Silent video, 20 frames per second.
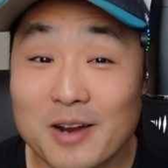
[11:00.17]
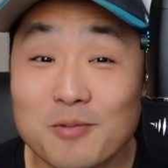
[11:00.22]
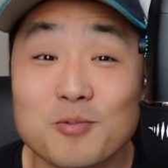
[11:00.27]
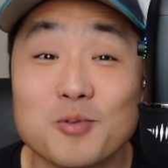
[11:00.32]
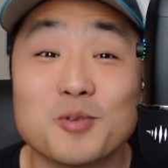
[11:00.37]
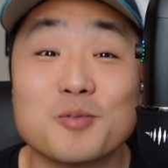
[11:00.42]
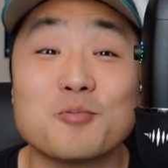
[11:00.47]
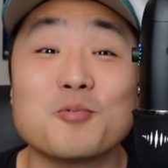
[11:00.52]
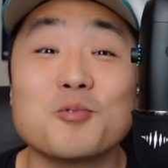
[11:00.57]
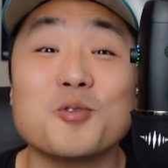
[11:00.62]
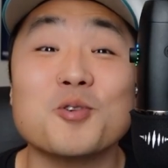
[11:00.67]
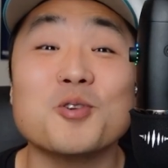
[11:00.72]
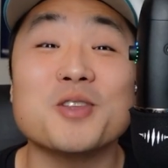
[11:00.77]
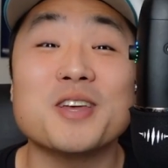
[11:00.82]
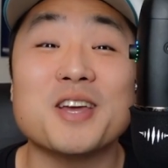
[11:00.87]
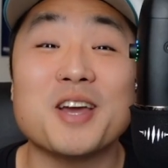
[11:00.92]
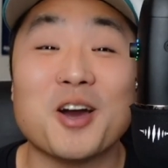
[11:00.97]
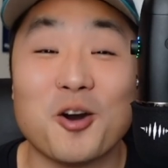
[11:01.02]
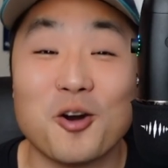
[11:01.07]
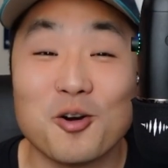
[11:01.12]
would
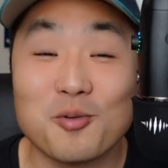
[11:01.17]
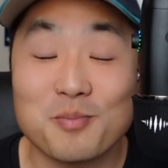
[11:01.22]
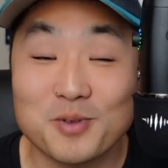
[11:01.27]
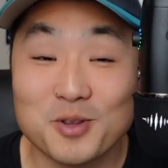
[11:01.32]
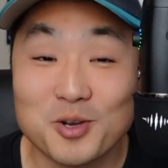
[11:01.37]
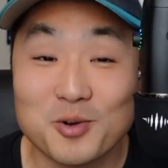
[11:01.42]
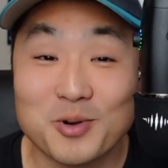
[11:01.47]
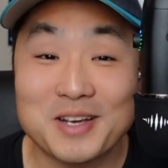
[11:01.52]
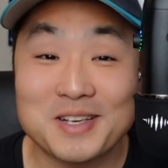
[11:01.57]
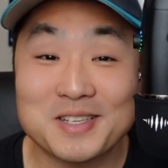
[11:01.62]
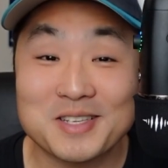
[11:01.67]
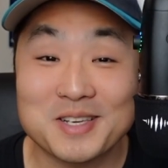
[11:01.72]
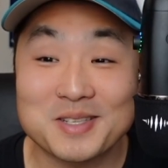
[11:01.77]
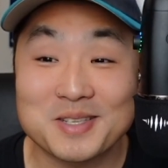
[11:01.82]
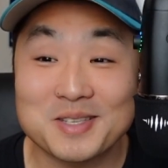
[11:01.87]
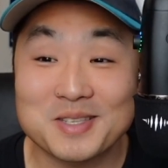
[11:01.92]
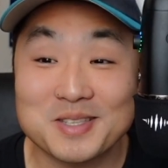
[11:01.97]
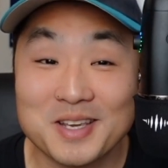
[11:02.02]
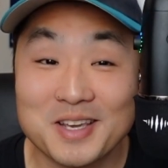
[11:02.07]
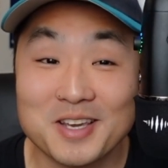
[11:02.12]
really hope, Luis
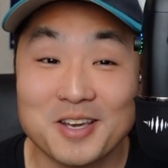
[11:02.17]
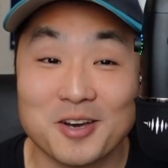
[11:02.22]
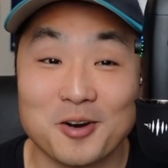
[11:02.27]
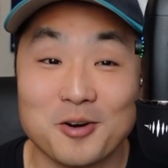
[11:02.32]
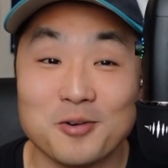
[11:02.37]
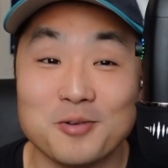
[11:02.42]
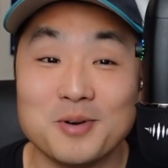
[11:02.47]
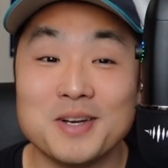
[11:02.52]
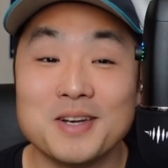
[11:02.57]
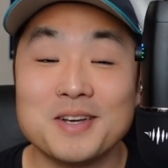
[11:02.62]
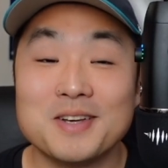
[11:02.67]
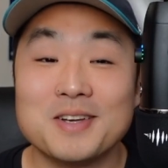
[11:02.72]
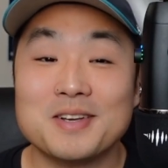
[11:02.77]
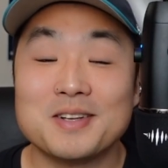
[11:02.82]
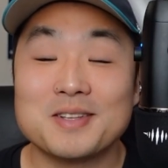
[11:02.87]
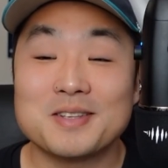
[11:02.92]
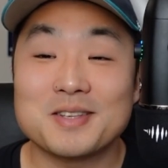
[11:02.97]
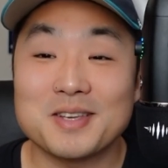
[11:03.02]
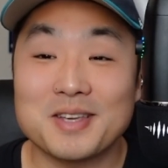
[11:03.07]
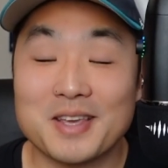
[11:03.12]
Castillo
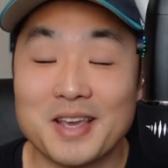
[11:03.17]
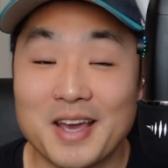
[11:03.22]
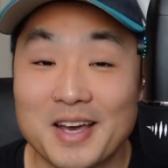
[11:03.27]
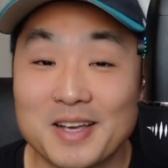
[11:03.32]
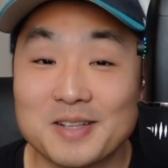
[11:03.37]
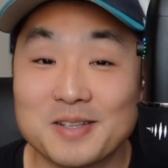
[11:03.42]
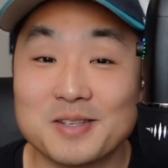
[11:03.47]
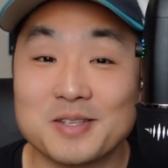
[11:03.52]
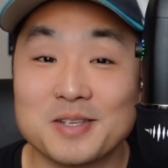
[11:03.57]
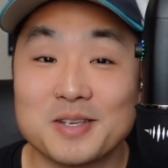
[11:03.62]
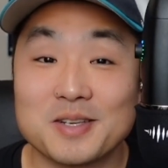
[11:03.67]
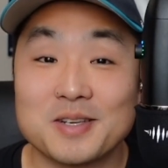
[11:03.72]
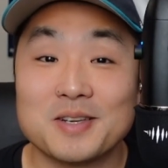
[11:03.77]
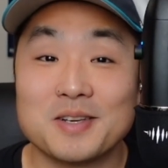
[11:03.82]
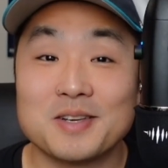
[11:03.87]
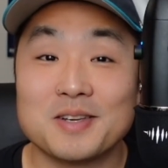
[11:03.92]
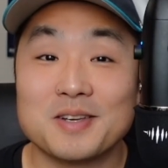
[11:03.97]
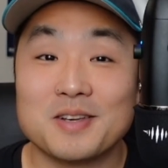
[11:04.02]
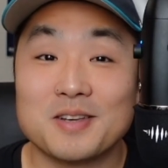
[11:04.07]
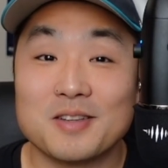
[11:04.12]
to get
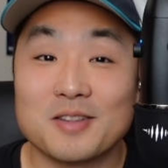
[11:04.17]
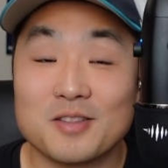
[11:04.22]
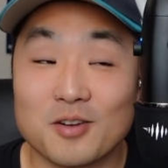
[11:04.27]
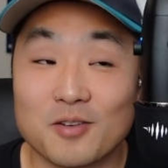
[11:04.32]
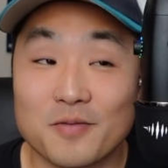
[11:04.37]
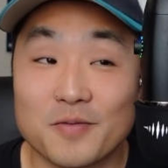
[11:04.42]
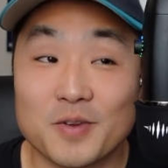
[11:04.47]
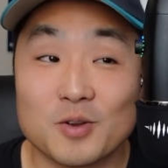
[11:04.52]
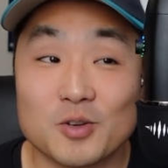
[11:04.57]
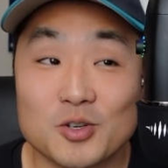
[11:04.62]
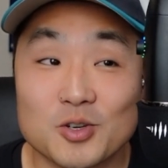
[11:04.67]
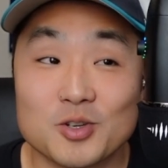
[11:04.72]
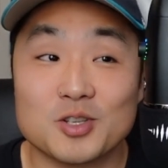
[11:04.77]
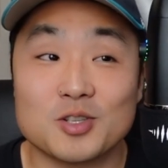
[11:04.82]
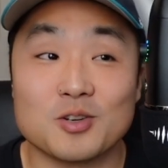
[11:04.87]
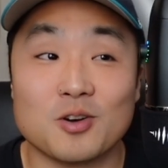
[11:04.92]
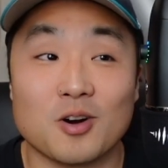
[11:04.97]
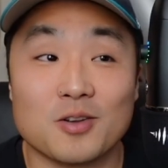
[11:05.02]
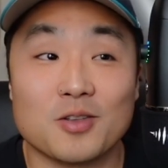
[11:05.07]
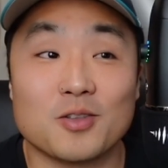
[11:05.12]
their future
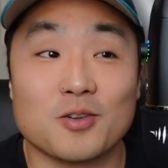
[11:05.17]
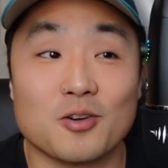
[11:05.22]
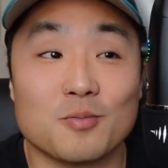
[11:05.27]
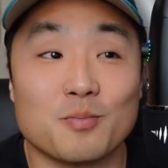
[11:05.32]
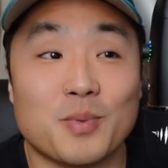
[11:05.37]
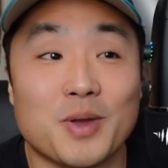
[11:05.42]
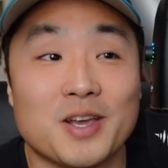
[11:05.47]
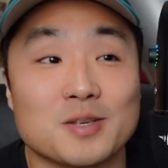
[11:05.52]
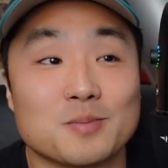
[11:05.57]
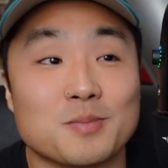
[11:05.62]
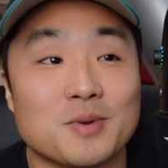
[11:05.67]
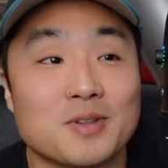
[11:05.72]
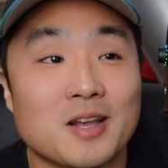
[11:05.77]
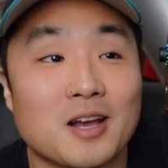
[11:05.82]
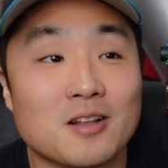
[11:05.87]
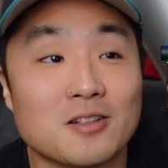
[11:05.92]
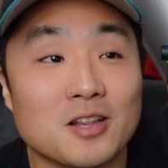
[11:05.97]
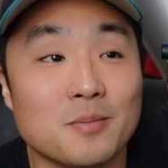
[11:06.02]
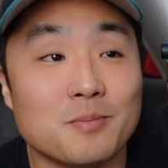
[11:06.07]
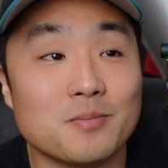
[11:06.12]
star third baseman.
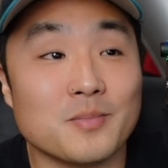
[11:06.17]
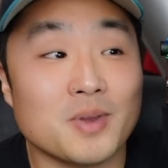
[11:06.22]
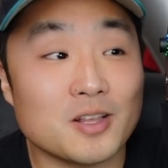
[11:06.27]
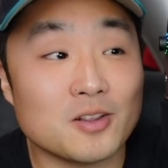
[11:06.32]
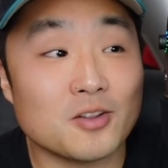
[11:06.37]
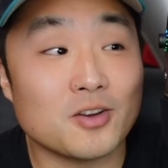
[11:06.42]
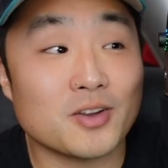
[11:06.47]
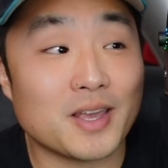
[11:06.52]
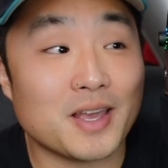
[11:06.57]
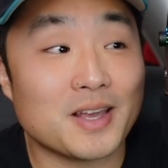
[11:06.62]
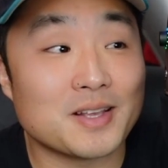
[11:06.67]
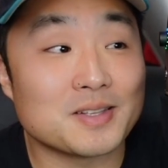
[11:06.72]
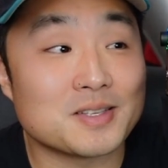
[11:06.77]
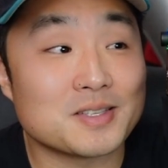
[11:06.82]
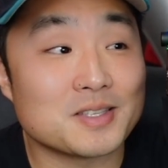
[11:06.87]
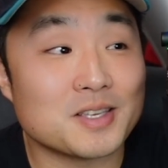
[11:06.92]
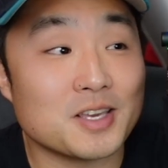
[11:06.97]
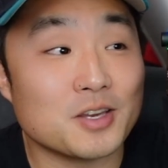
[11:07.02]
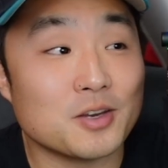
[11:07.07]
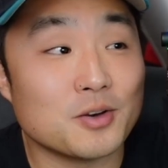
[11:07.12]
Now, let me look and
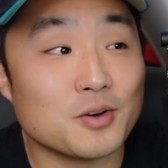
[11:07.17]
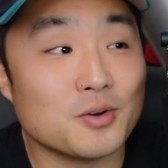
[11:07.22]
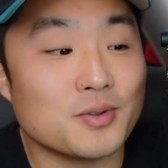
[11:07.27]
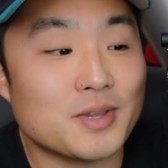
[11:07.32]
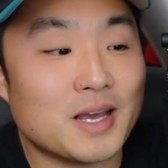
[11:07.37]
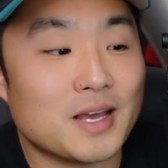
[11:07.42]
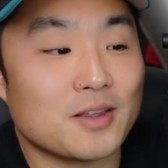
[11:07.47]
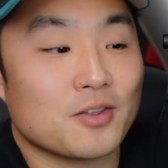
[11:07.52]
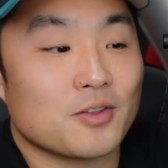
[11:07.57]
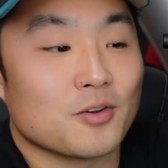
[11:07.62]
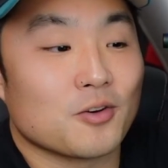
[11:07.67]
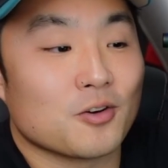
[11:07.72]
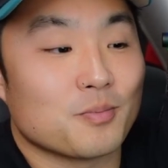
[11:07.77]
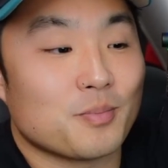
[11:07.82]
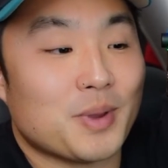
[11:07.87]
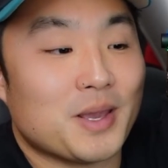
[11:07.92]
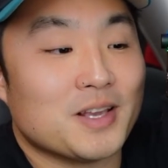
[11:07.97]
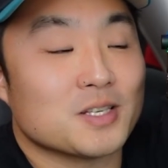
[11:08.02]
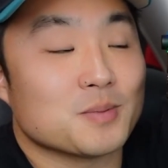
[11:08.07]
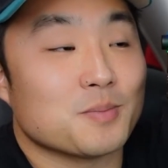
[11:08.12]
see who that third
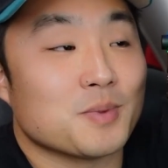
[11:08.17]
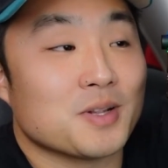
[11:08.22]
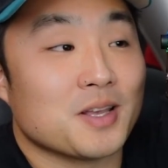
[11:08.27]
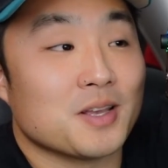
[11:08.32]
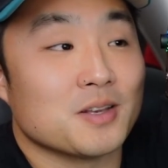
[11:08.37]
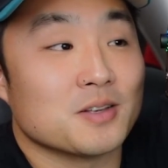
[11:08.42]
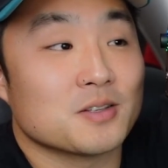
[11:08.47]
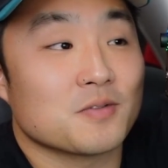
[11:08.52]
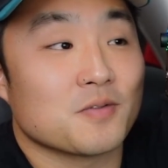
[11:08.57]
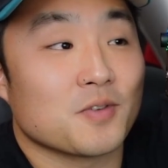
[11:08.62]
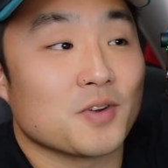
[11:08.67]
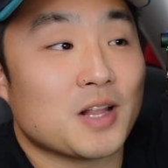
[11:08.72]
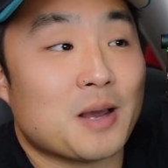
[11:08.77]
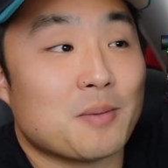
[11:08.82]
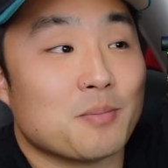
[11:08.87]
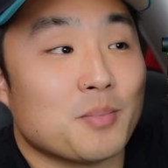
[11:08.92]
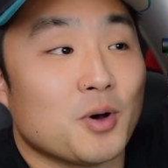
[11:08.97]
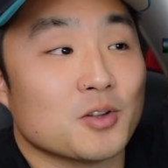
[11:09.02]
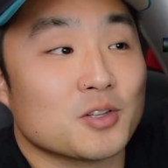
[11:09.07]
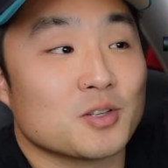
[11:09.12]
baseman is for
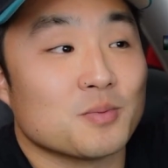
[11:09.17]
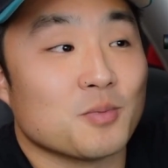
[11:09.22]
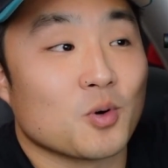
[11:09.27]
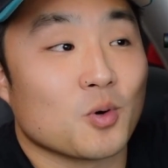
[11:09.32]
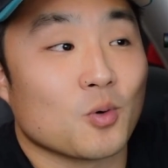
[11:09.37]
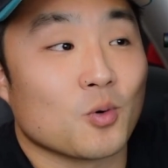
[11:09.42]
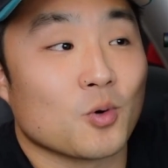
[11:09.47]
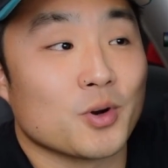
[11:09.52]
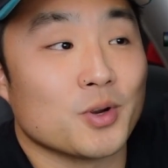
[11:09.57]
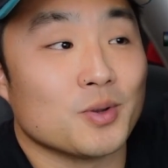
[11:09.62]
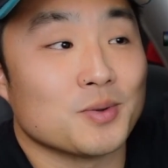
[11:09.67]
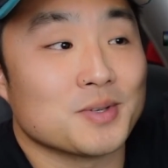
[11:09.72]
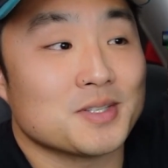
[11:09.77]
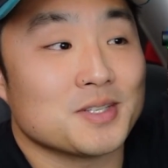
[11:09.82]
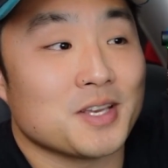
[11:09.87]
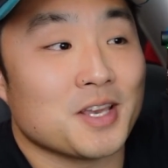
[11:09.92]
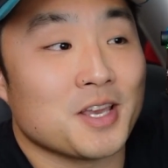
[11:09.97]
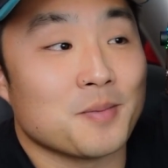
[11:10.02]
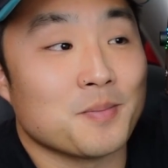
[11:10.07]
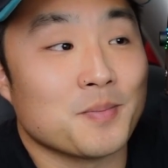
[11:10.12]
that Baltimore Orioles
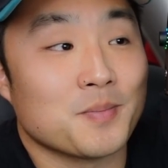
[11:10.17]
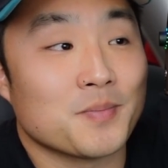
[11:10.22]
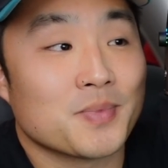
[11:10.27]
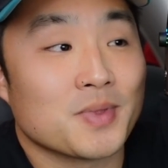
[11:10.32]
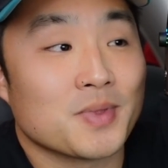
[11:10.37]
team.